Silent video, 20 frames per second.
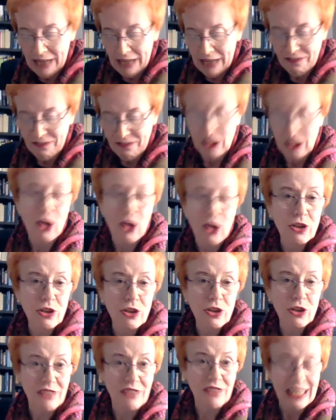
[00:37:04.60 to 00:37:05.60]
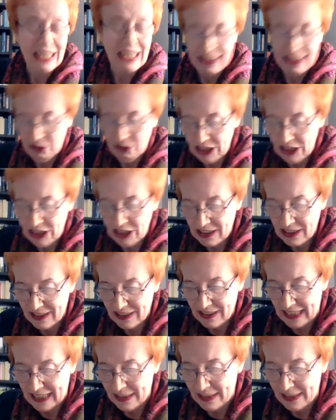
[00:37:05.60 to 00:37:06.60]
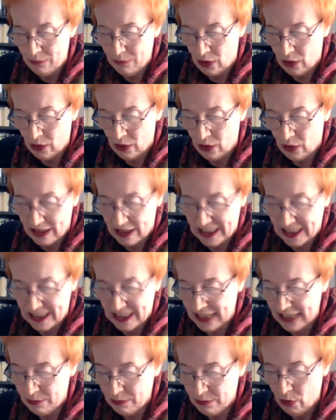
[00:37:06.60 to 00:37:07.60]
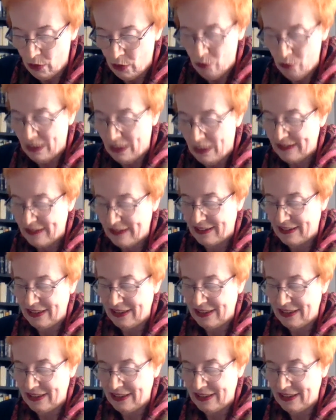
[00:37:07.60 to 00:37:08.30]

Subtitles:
philosophy in Greece is at that moment.